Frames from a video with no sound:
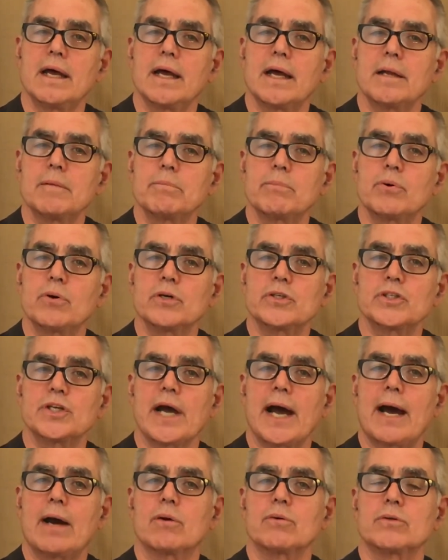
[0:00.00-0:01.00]
and push
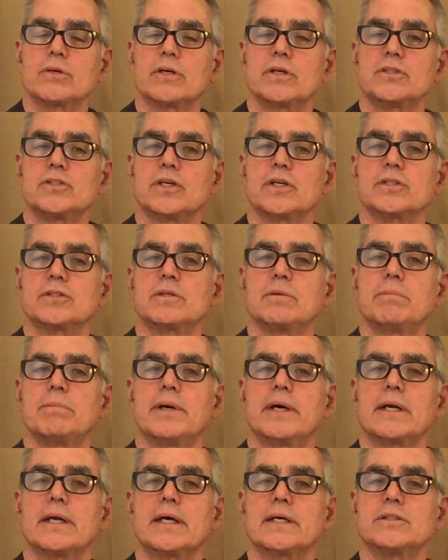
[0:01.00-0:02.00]
out just a
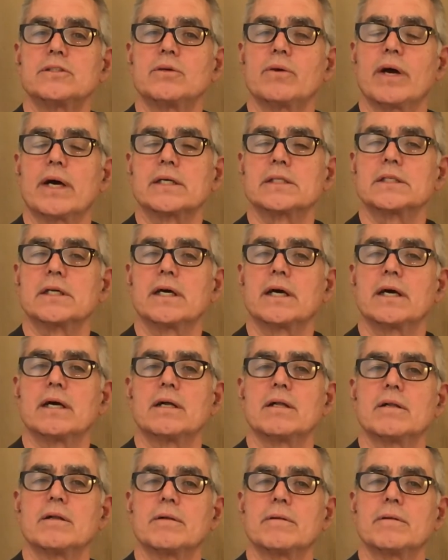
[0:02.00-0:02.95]
bit as you exhale.